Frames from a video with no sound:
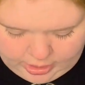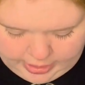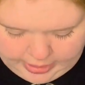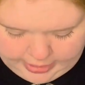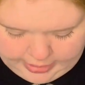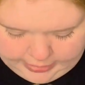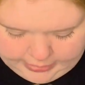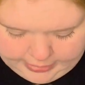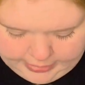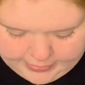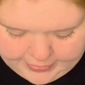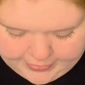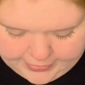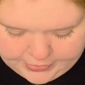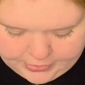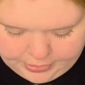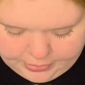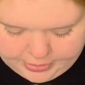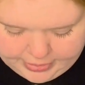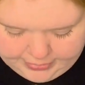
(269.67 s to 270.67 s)
And this is
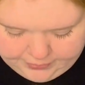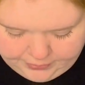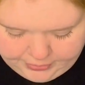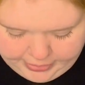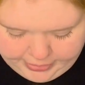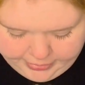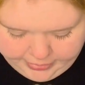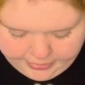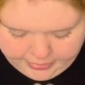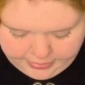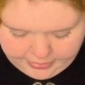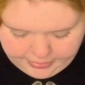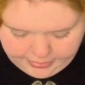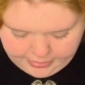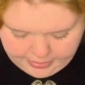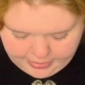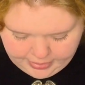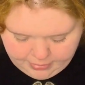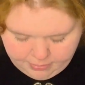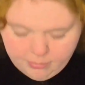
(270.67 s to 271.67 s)
no different.
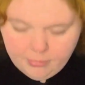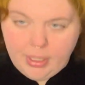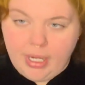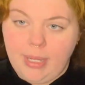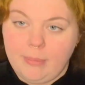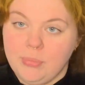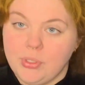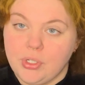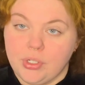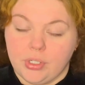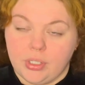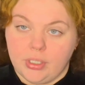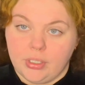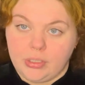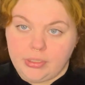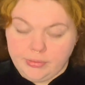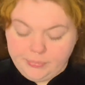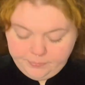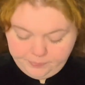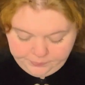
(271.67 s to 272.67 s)
I'm
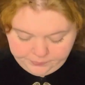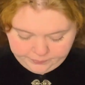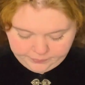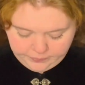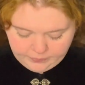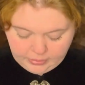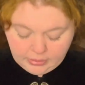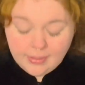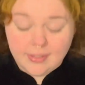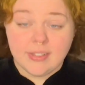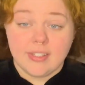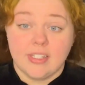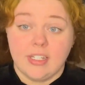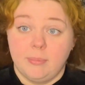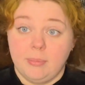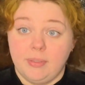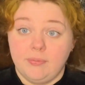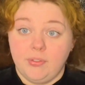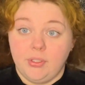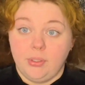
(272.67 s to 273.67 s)
sure
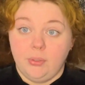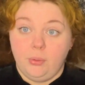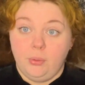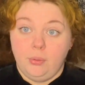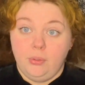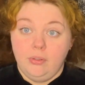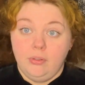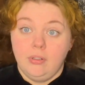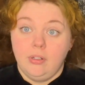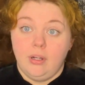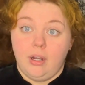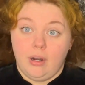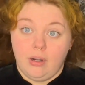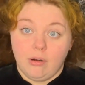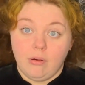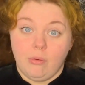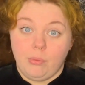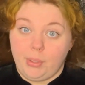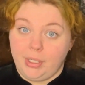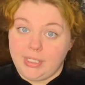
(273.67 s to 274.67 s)
some of you are
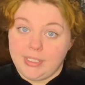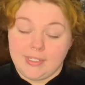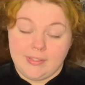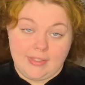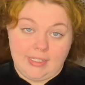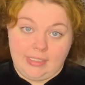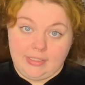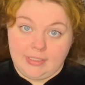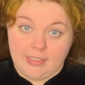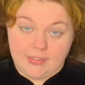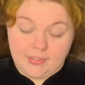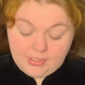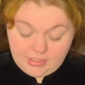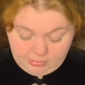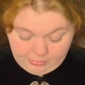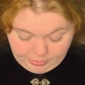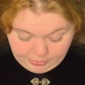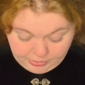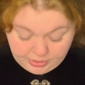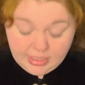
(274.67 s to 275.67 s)
going to think this is the
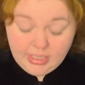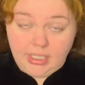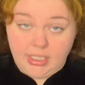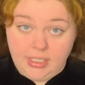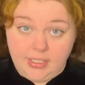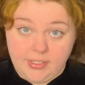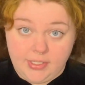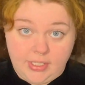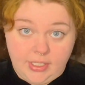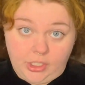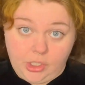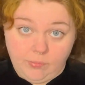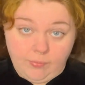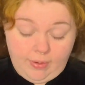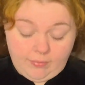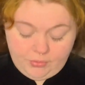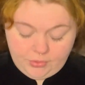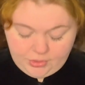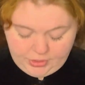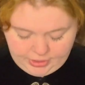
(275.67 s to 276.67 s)
most hideous thing you've
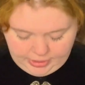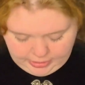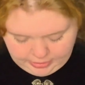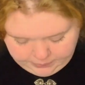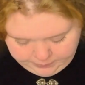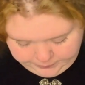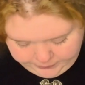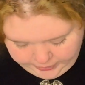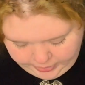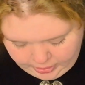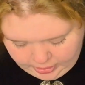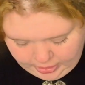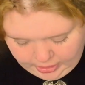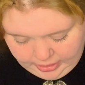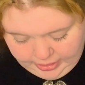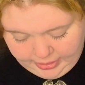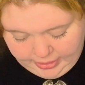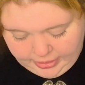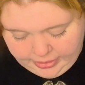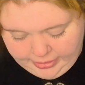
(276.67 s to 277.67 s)
ever seen
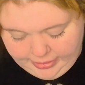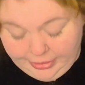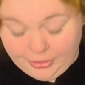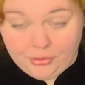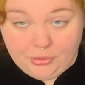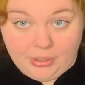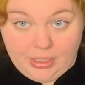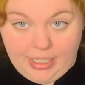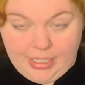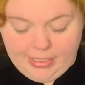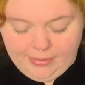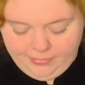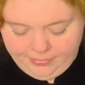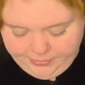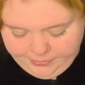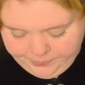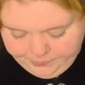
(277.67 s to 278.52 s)
in your life.